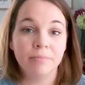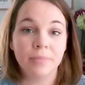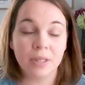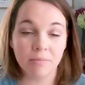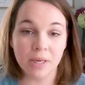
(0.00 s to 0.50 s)

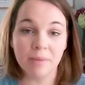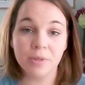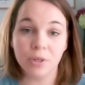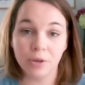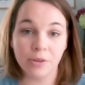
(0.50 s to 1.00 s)
Sometimes
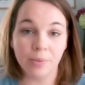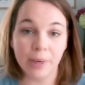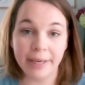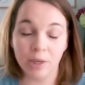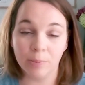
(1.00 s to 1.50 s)
they're the
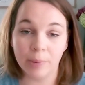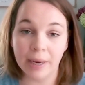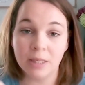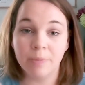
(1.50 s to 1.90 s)
regular price,